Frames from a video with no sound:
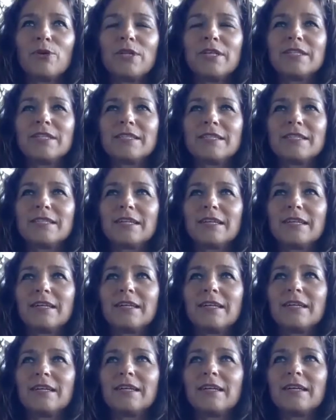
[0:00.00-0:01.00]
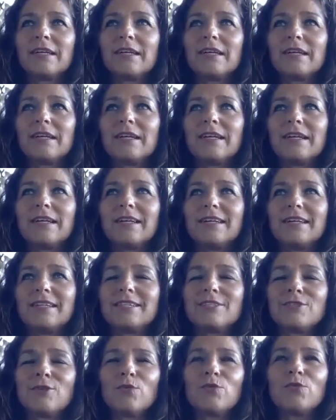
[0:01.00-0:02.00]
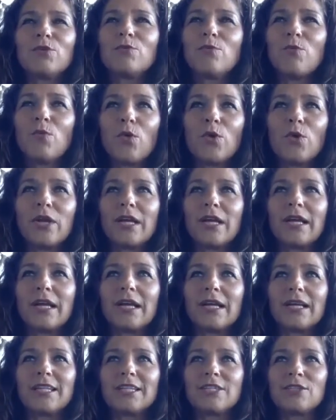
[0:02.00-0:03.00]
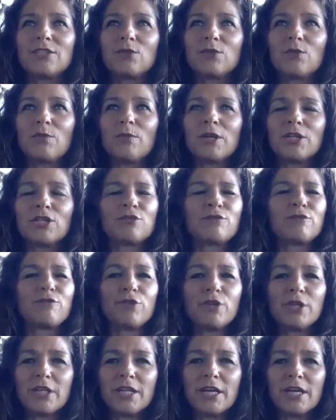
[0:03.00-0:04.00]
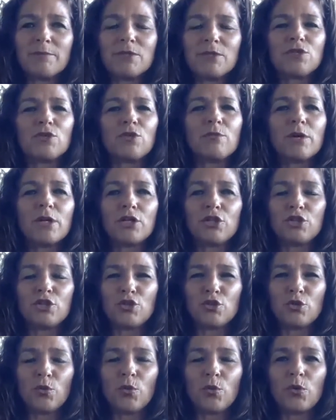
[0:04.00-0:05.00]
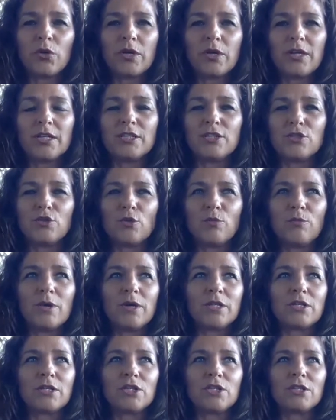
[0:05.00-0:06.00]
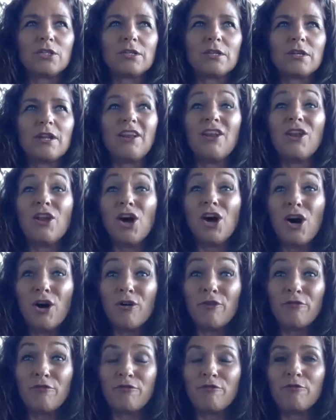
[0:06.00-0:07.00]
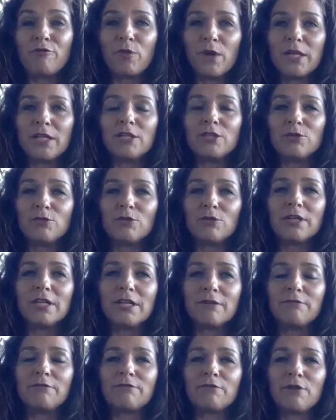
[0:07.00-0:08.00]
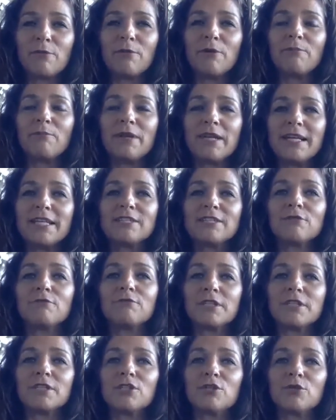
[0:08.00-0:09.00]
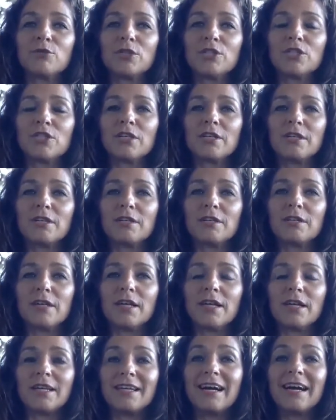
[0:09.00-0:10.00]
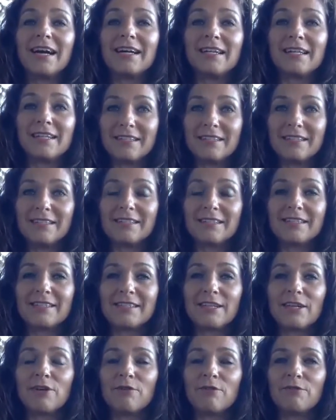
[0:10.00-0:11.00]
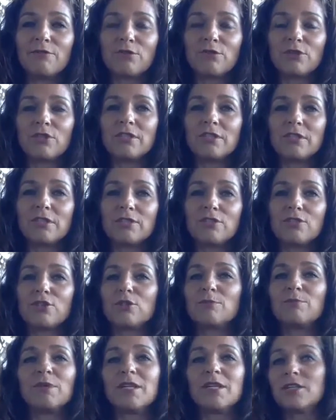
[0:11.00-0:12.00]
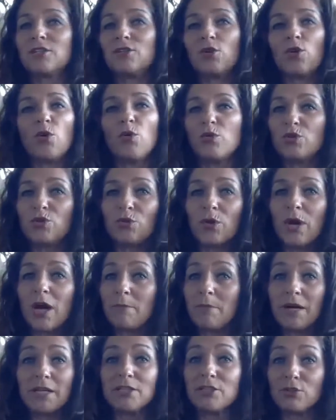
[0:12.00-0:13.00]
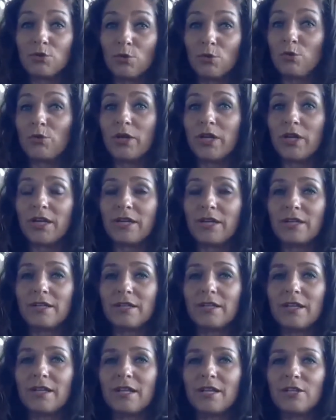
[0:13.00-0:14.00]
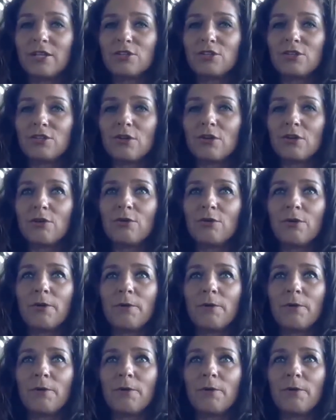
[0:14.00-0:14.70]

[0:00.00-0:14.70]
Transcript: it's so rewarding. It's so much freedom, so much joy, and so much love when you live from a place of intuition and guidance versus just being in your own drama story. So